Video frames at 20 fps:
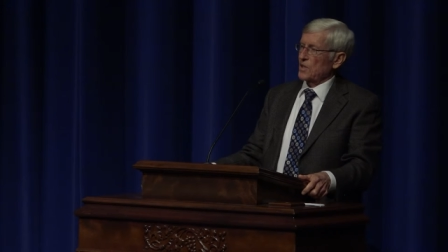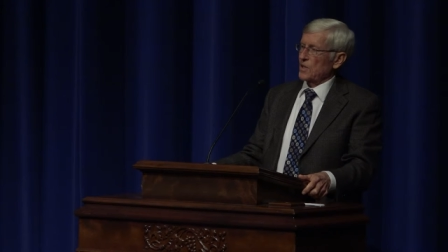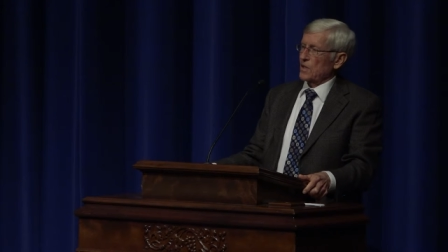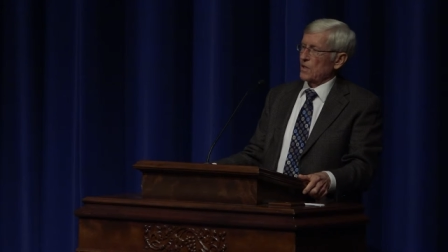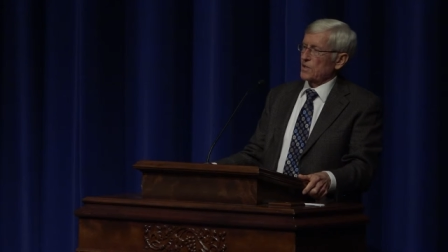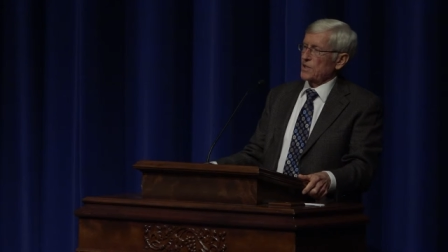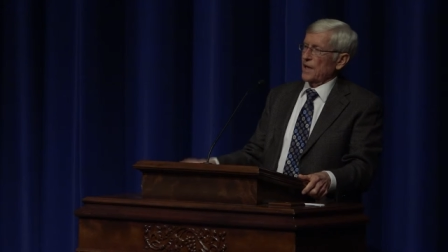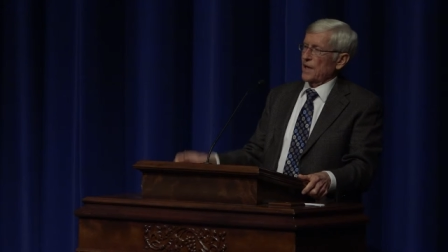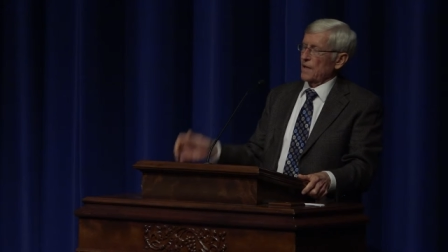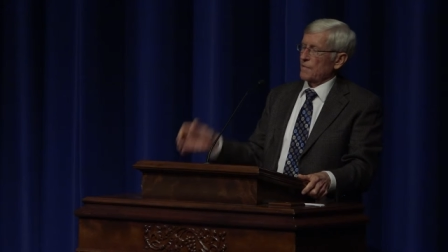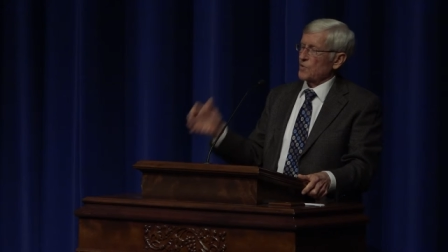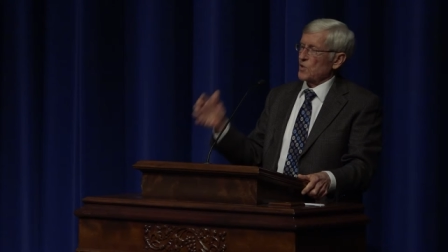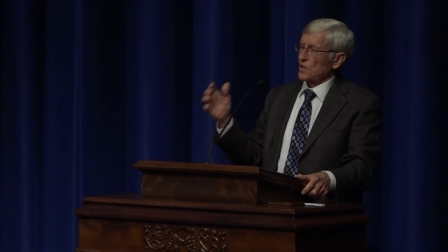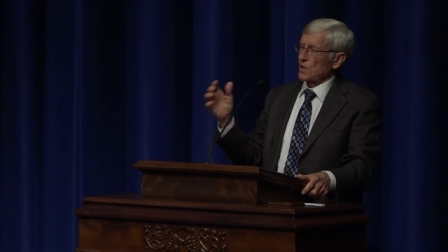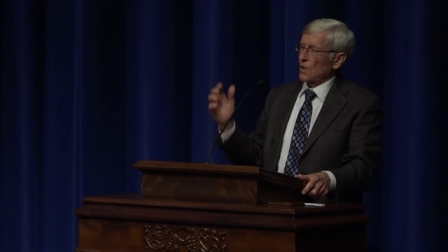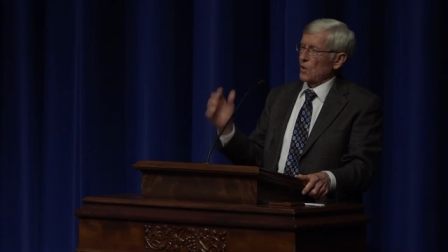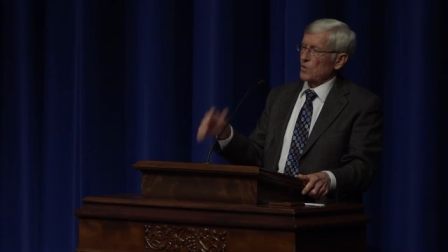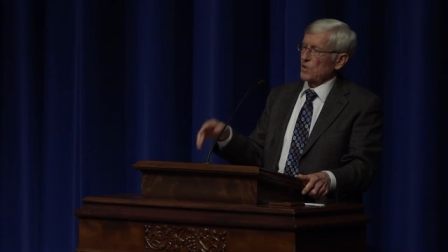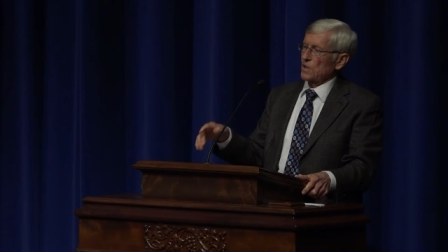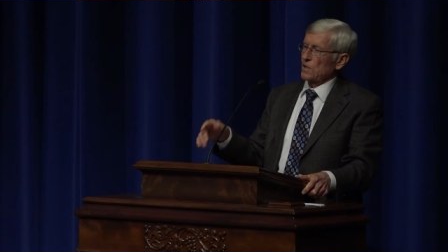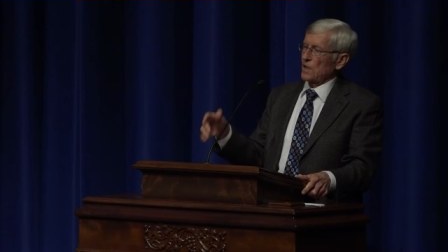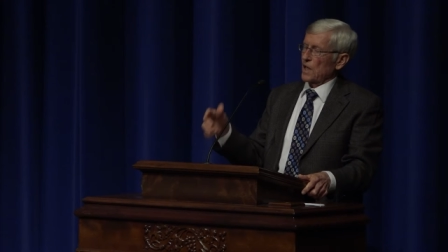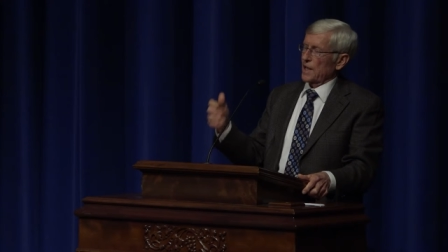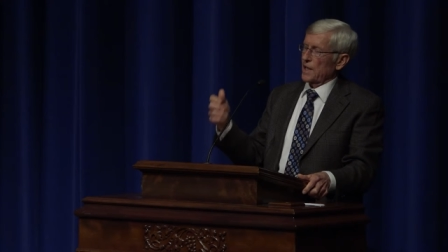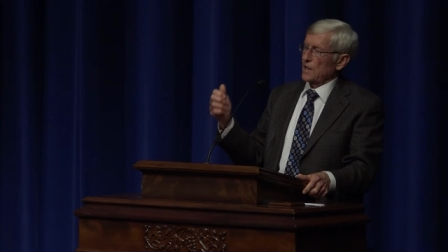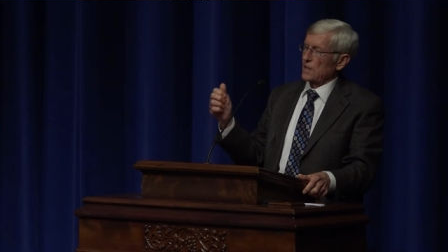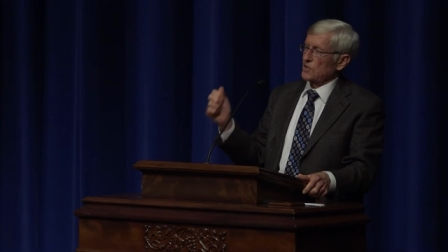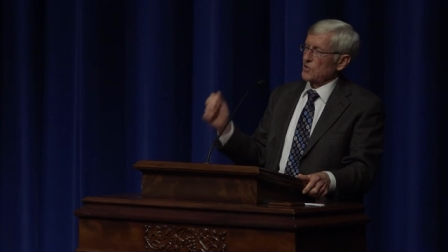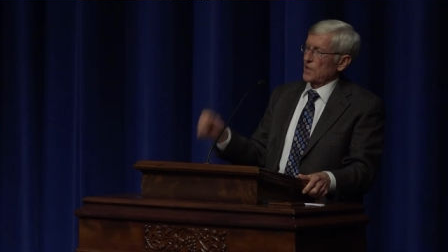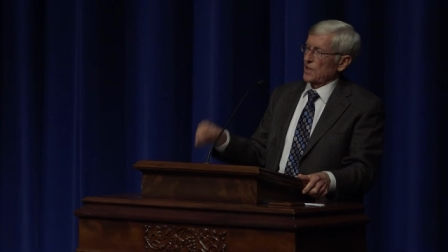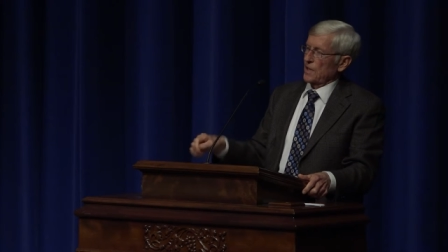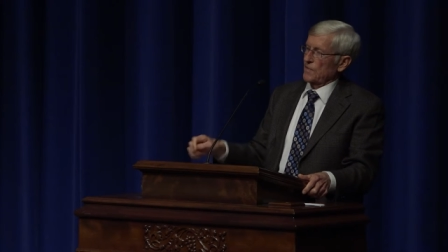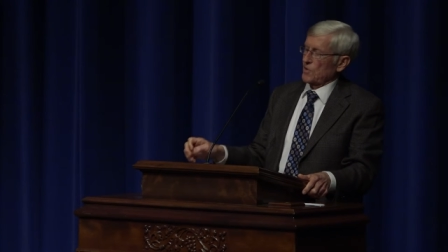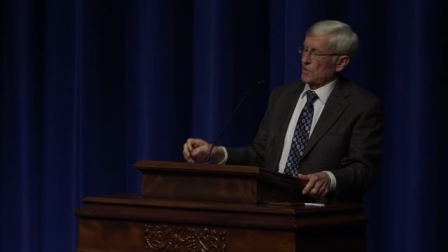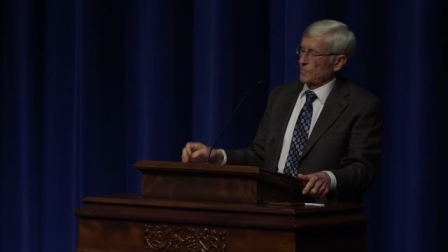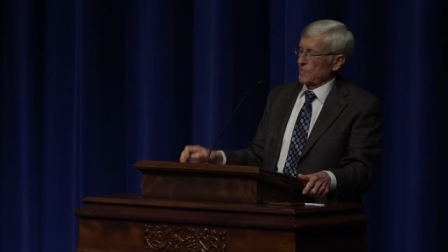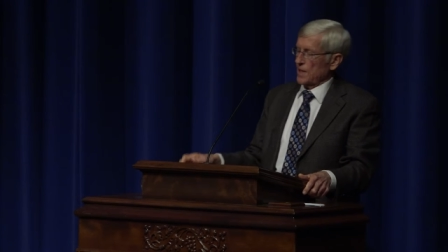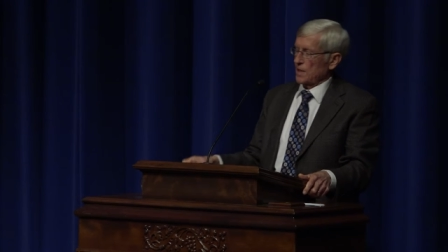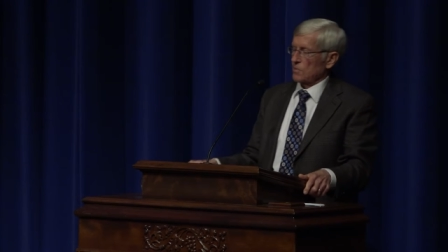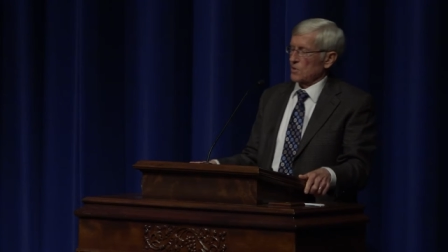you know, you have to know your land, you have
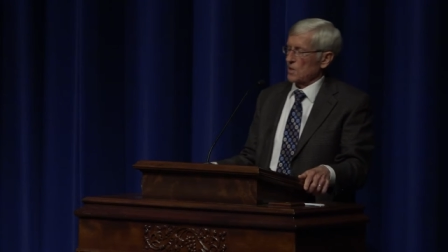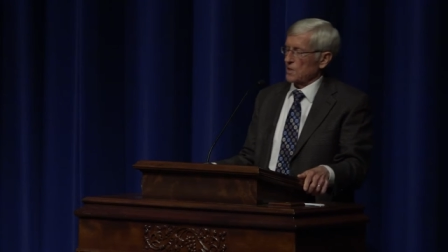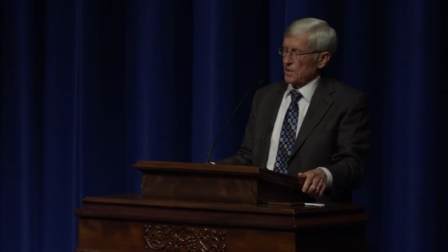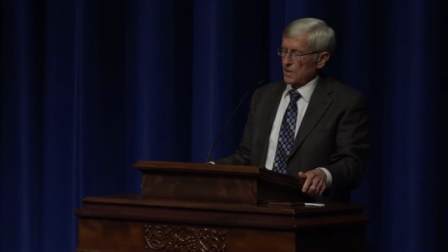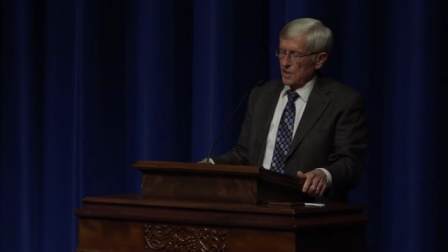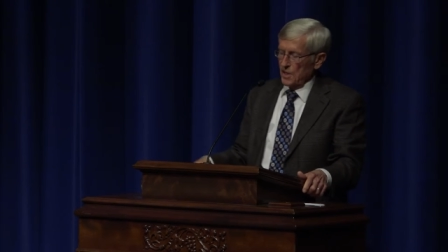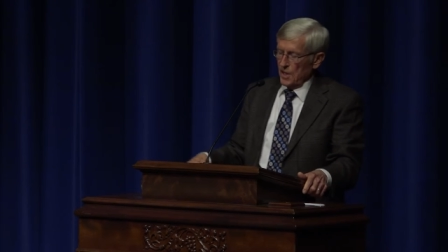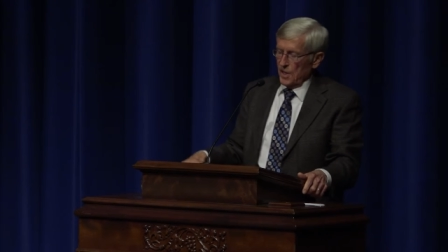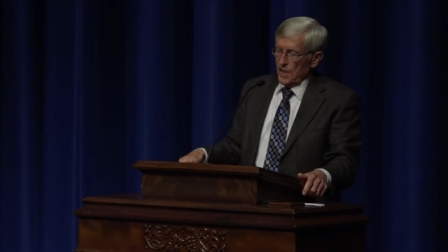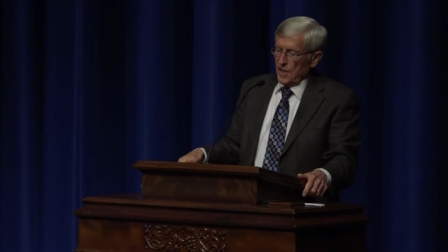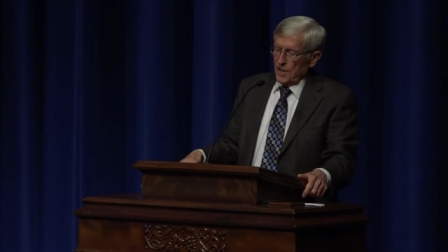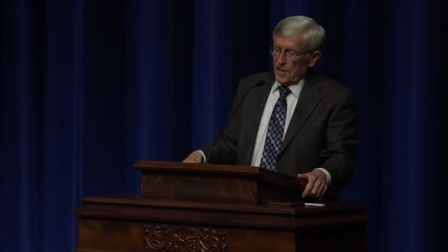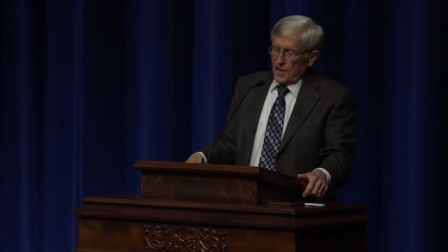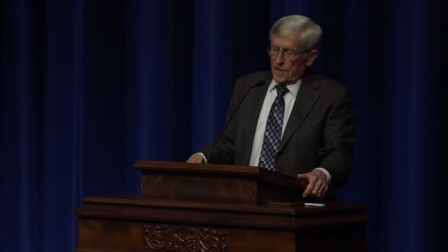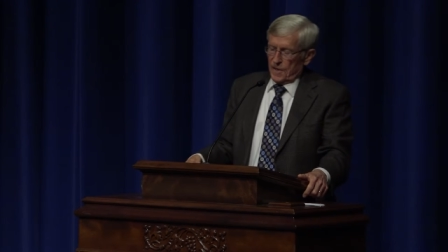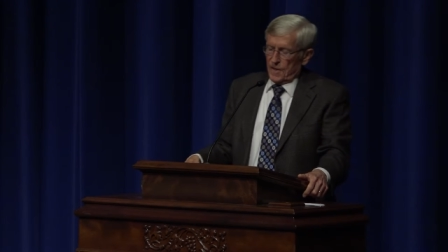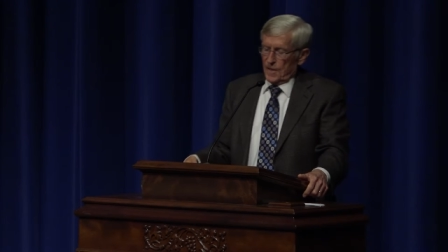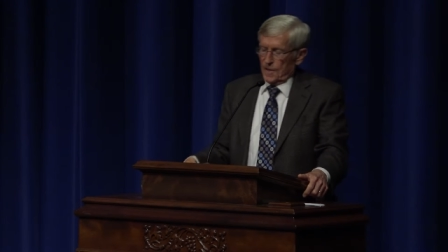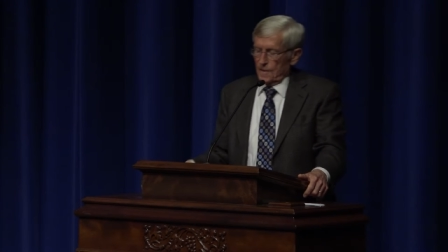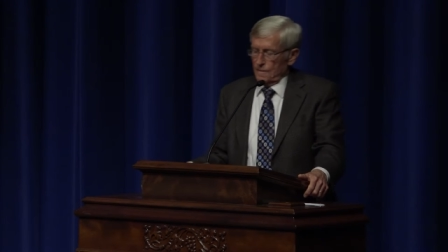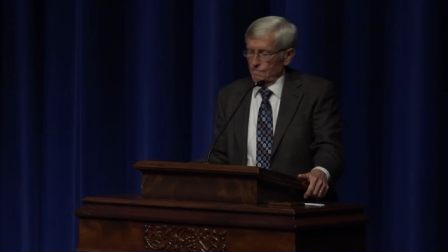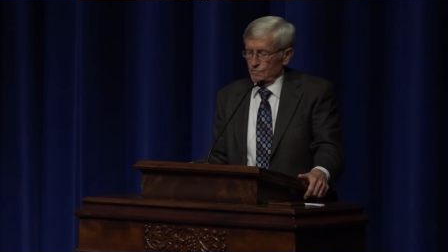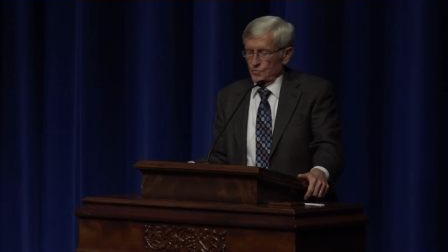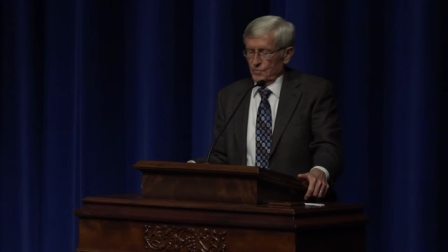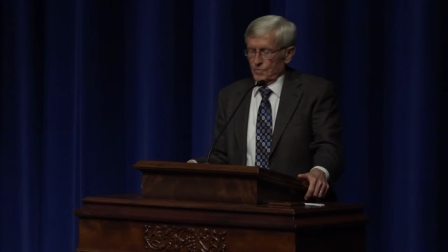to be able to um,